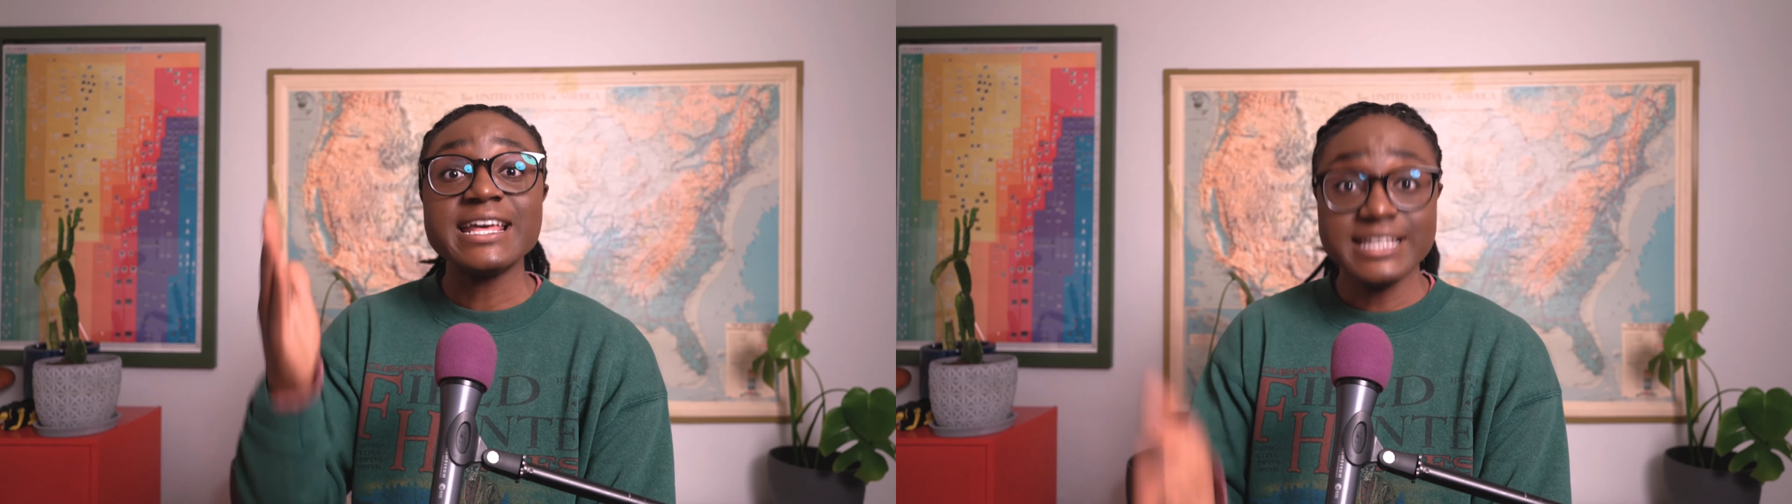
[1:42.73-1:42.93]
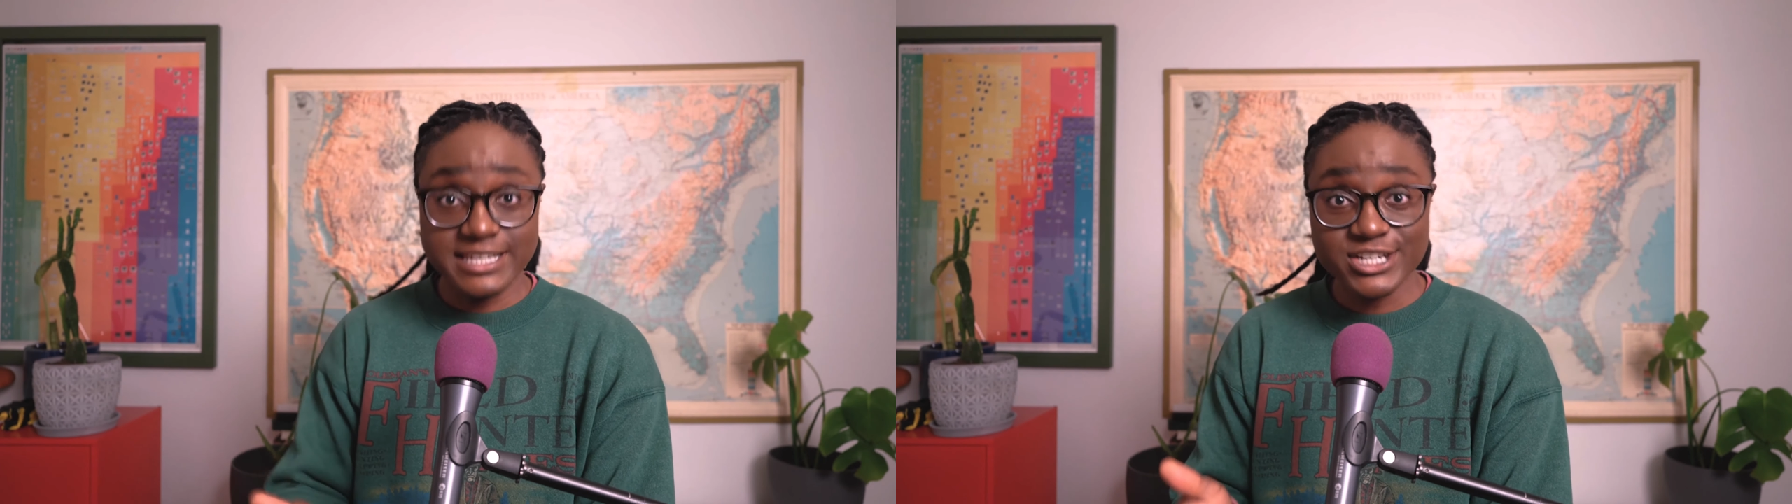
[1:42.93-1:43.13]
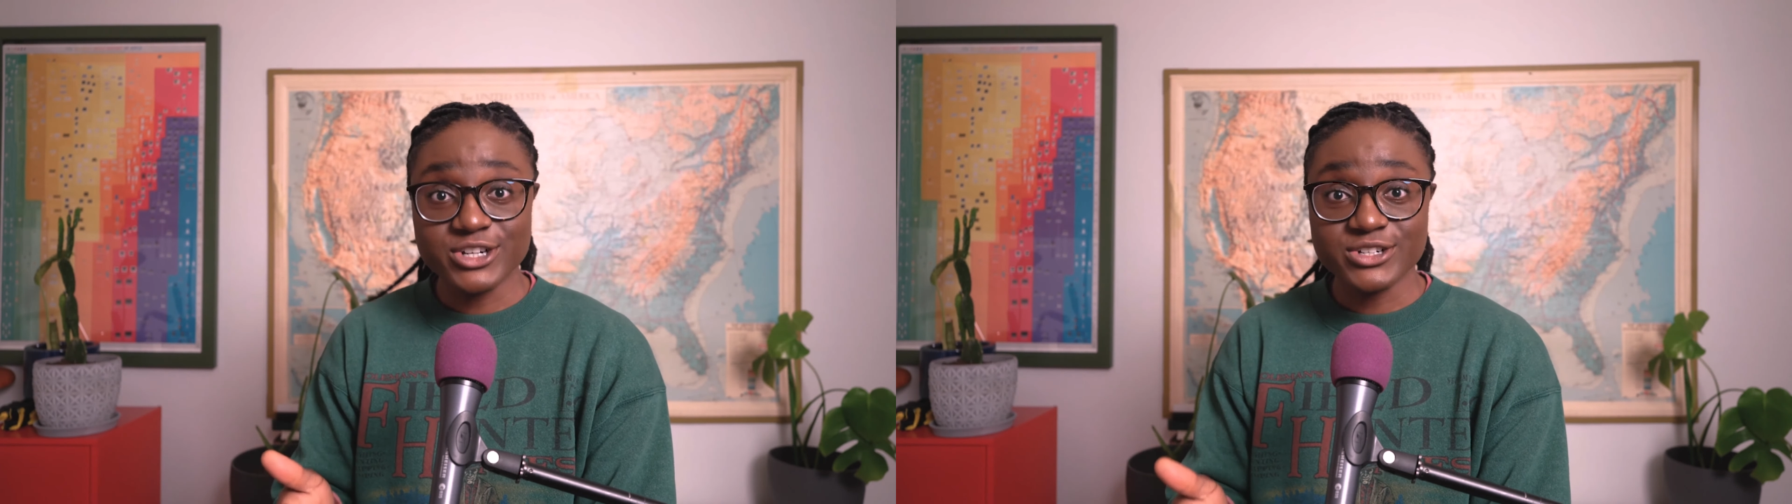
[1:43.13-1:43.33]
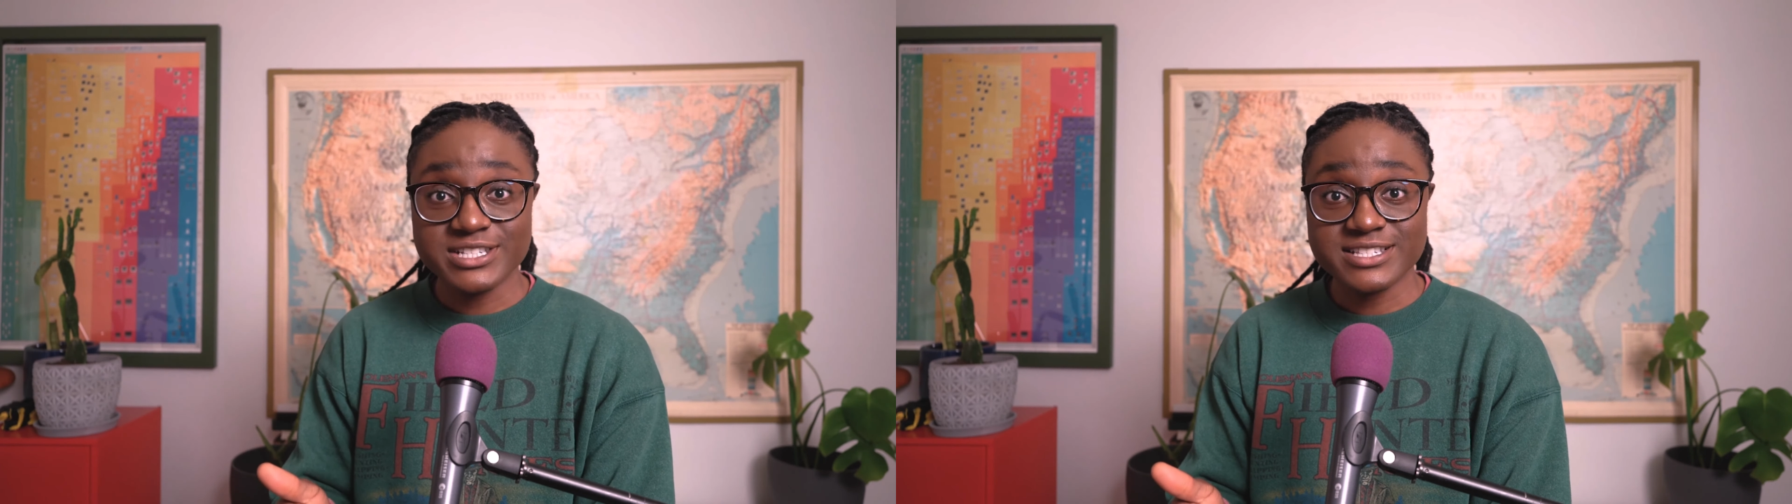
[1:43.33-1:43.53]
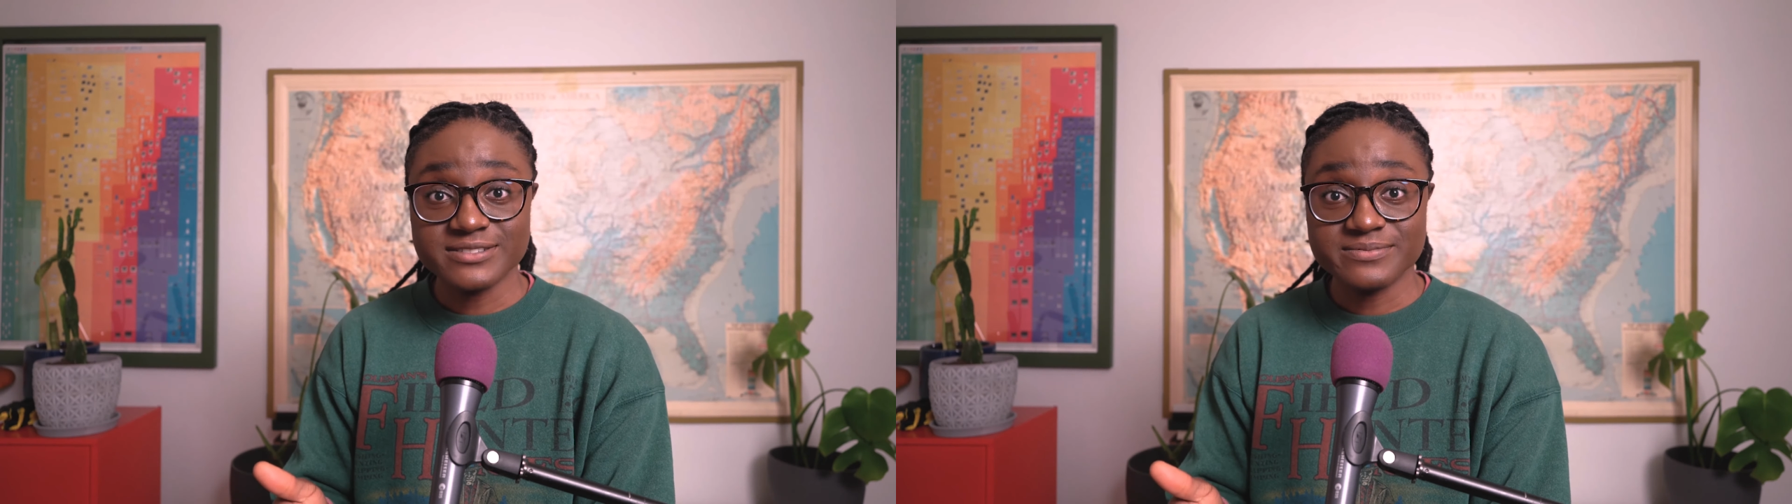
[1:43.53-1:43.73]

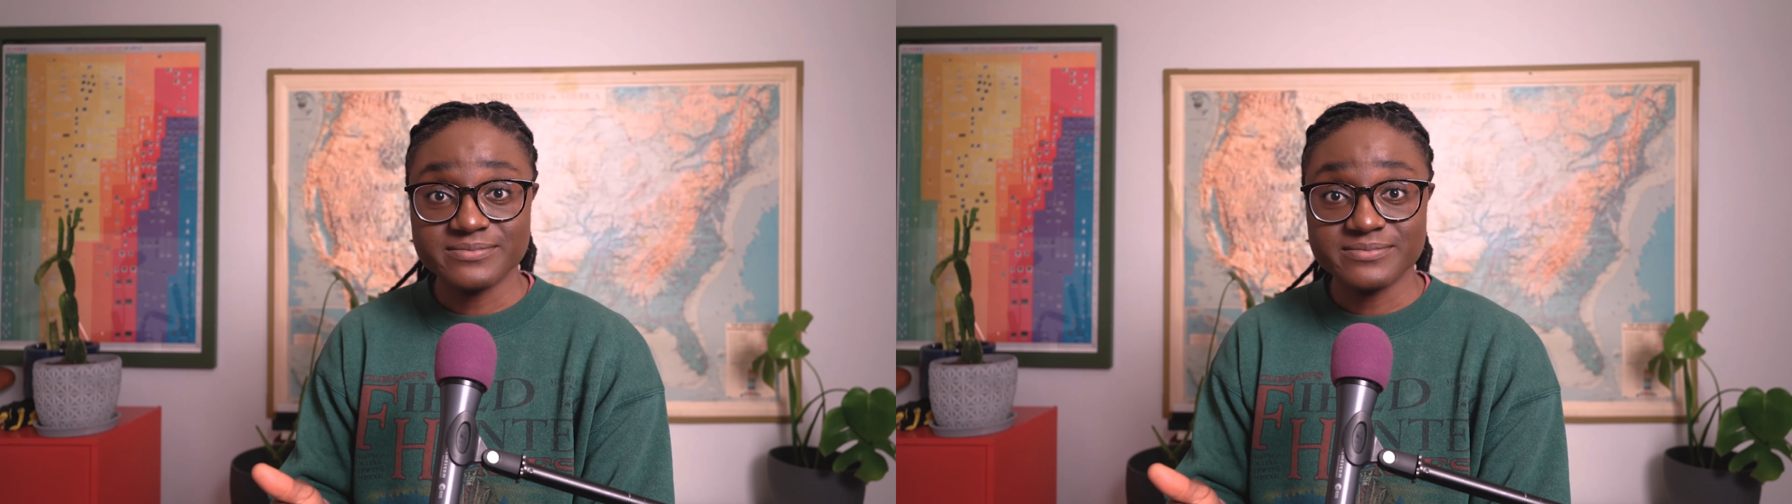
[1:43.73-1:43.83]
years.